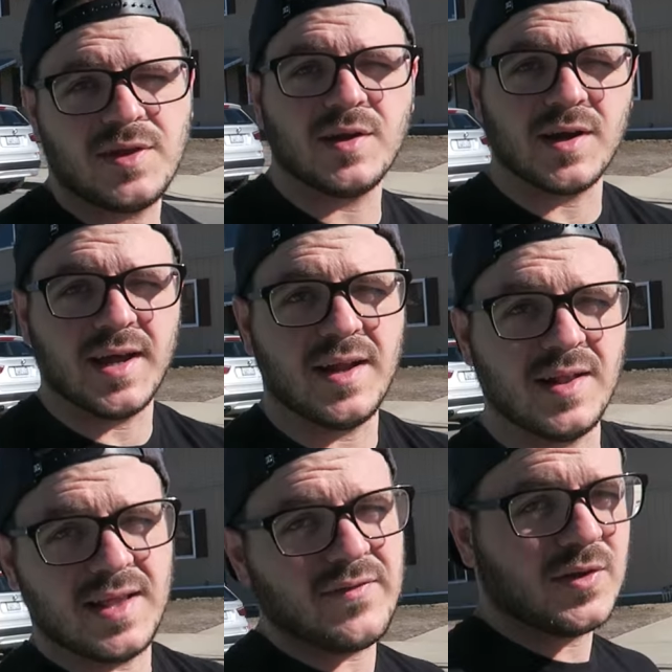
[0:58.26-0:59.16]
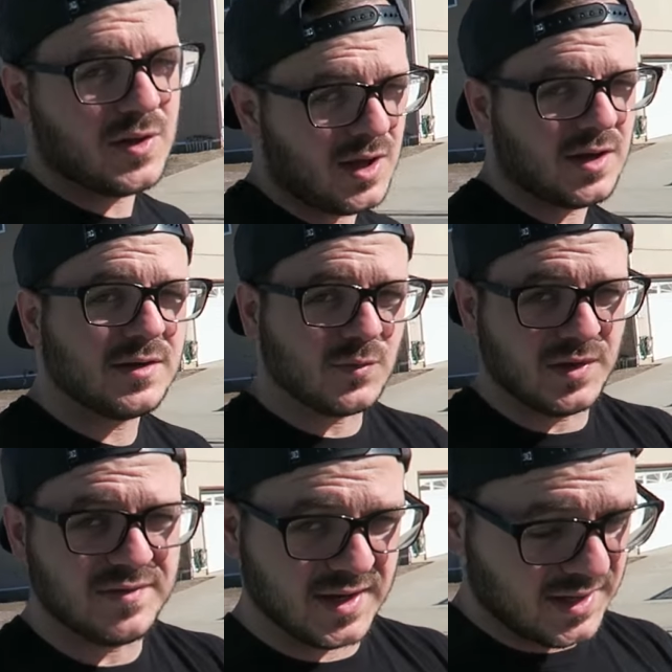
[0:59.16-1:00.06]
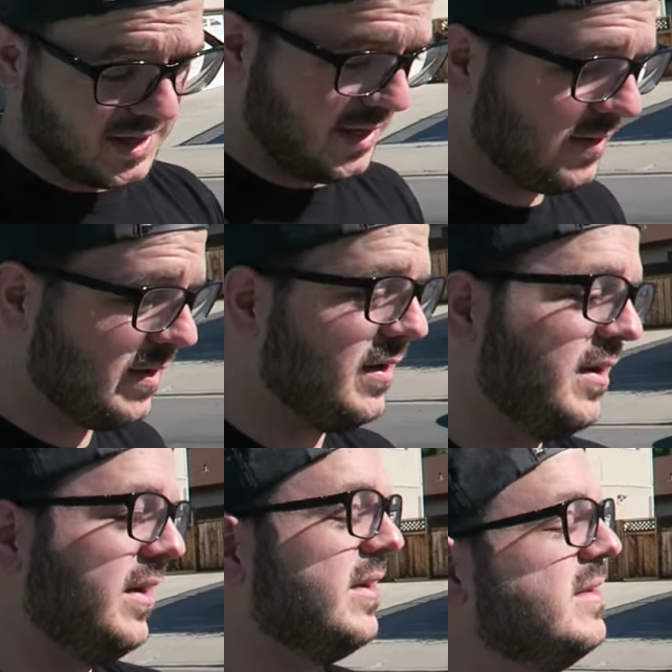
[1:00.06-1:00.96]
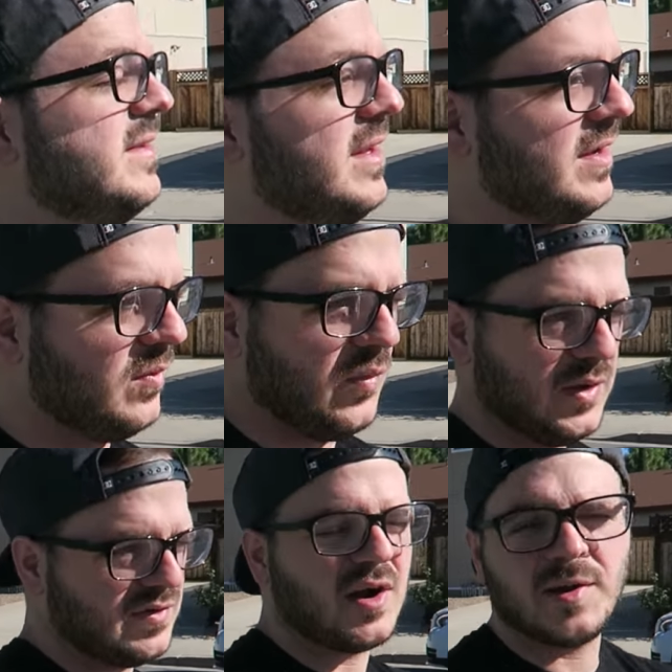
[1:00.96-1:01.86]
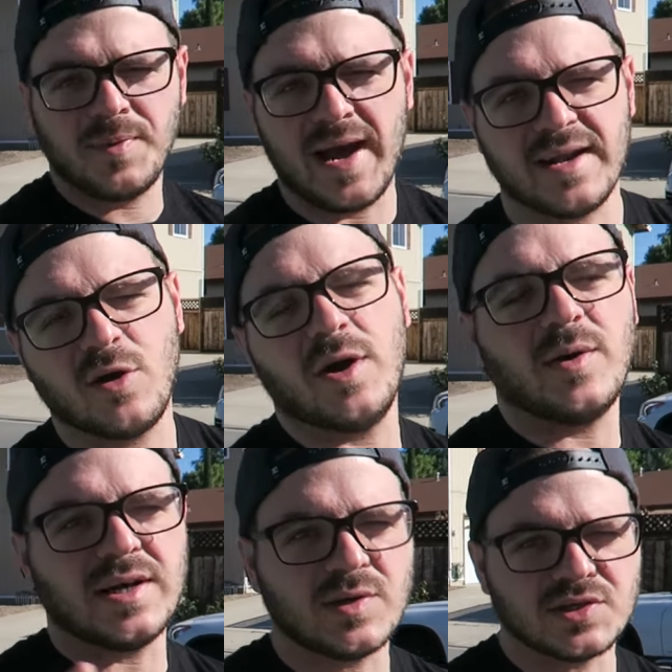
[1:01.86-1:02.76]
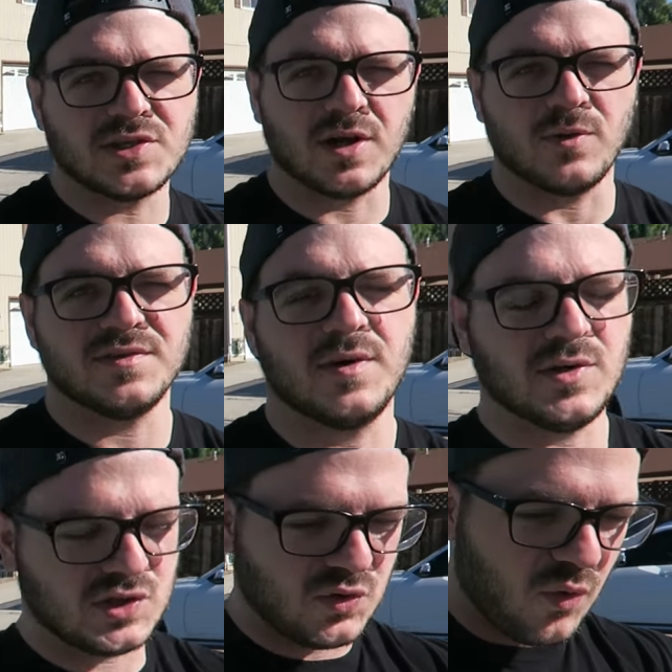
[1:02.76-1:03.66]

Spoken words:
theater at 11 o'clock Wednesday night. Wait, it was already packed. Oh, I watched Star Wars. I watched